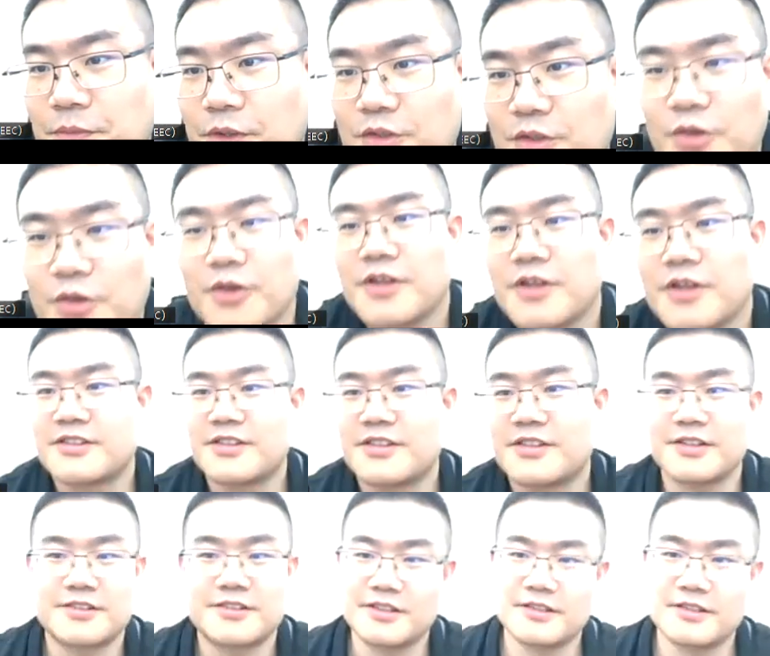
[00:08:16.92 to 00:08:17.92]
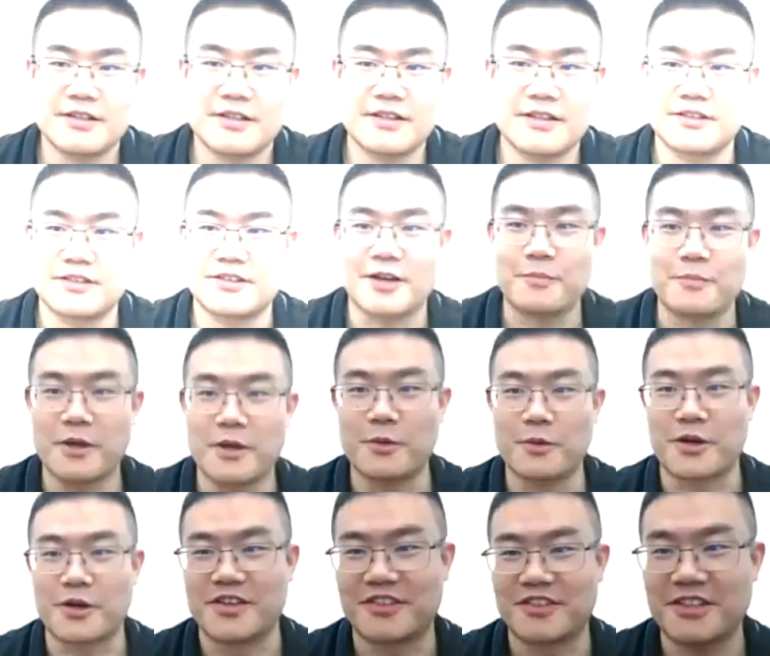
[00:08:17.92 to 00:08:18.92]
So some people
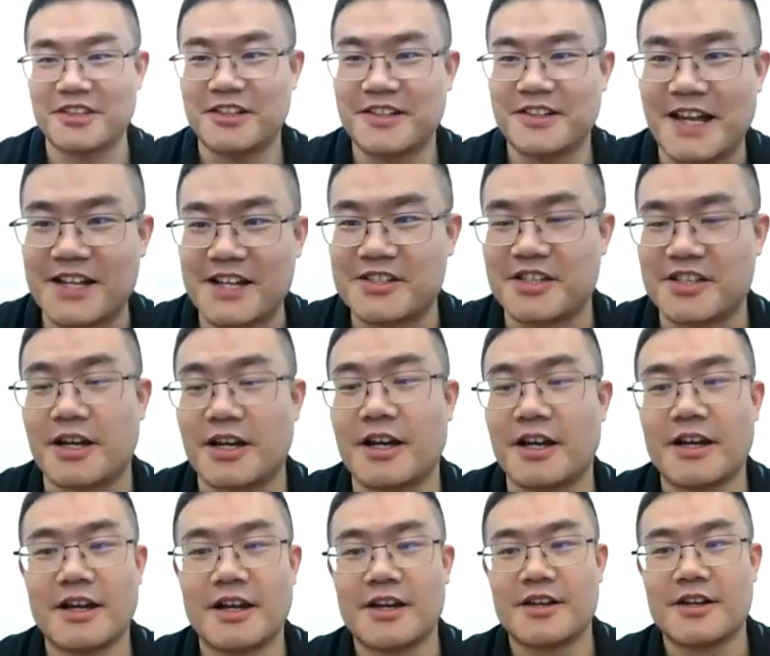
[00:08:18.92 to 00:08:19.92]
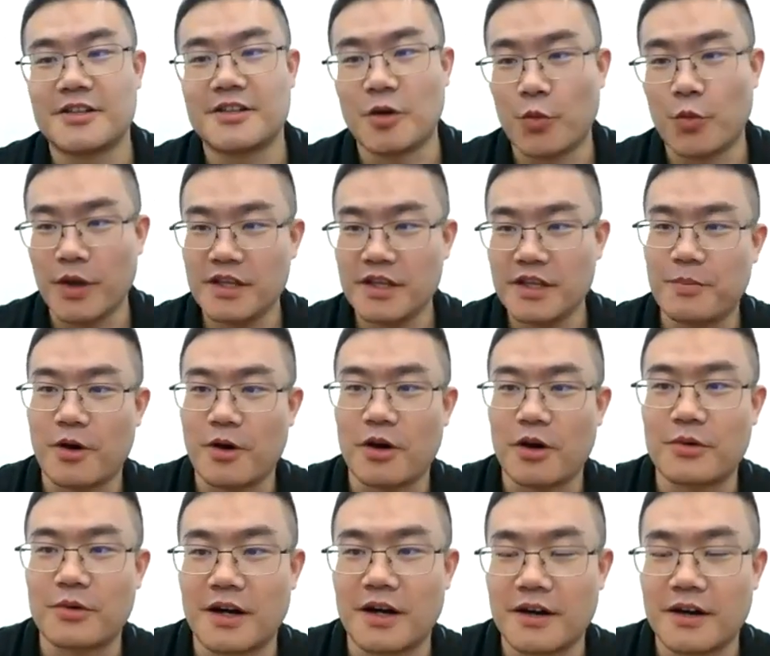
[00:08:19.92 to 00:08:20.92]
consider that the wind
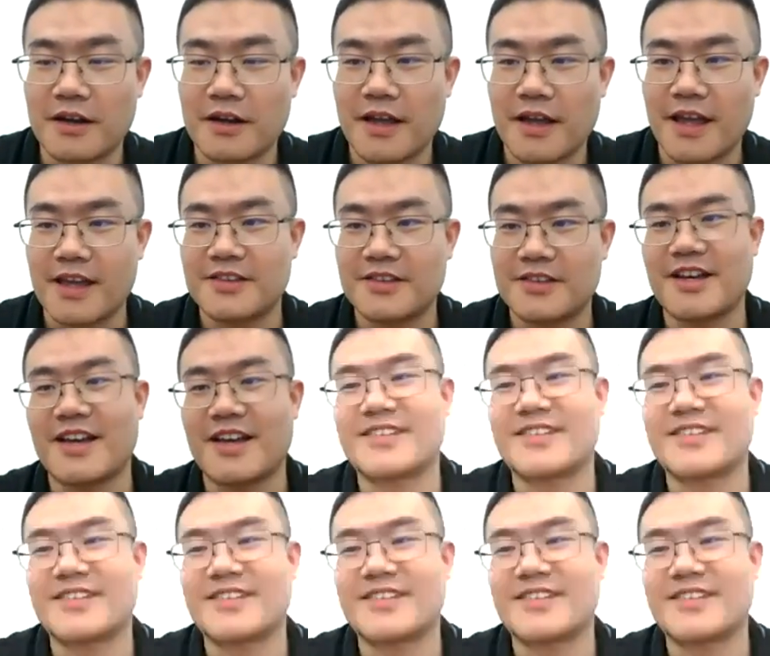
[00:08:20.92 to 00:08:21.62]
power is a